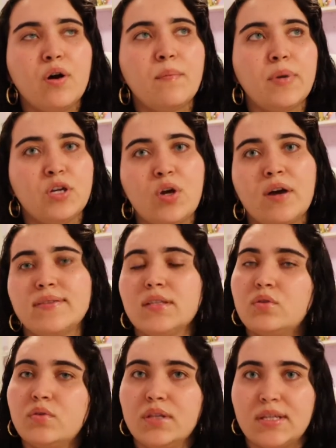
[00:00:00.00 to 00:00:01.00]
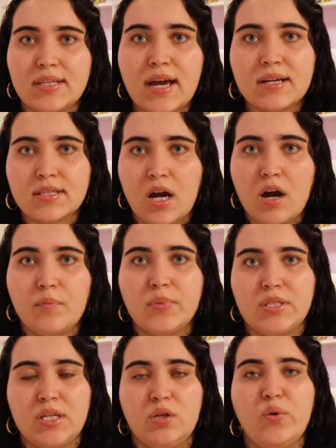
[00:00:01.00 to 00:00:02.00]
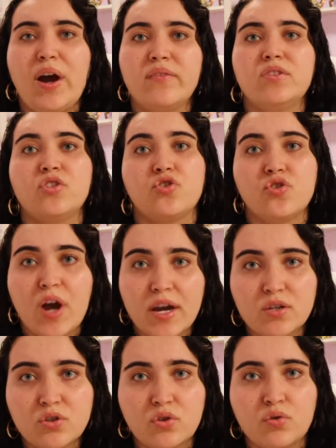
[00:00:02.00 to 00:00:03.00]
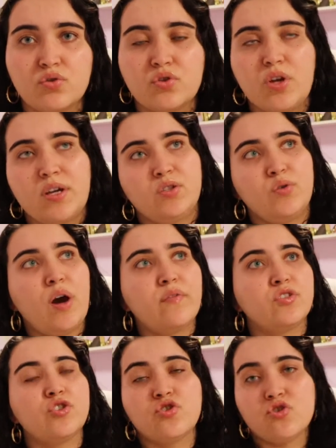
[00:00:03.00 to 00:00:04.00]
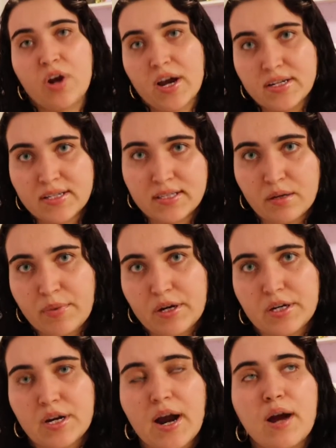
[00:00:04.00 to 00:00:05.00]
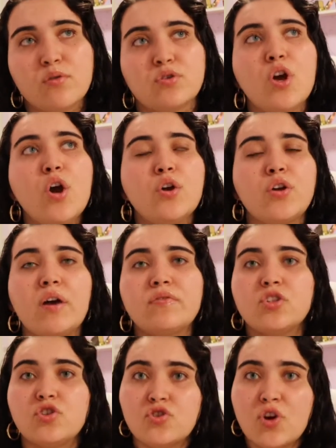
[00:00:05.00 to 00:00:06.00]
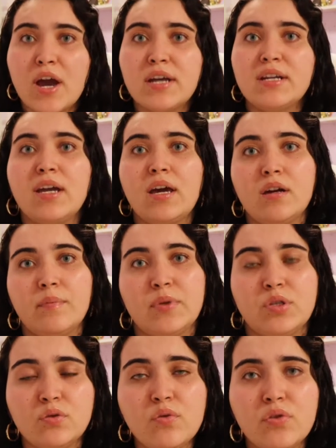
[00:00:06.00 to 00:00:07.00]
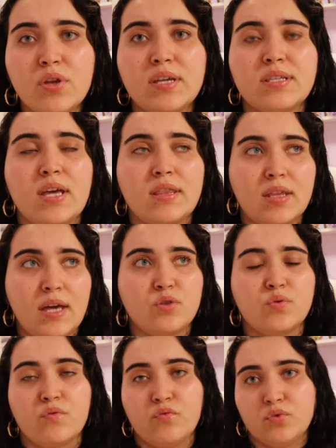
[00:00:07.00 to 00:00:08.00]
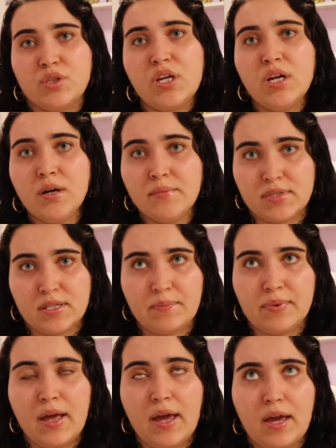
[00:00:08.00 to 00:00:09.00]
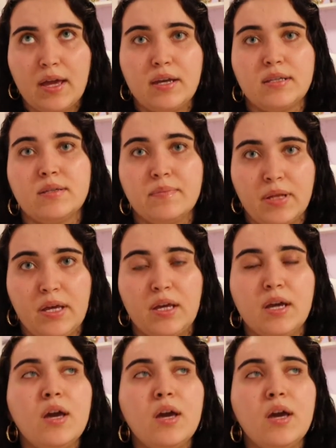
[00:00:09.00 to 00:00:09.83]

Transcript: But you have to do the exact opposite. You have to try to socialize. You have to try to step out of your house. You have to try to get up and do things, and that's where routine comes into play.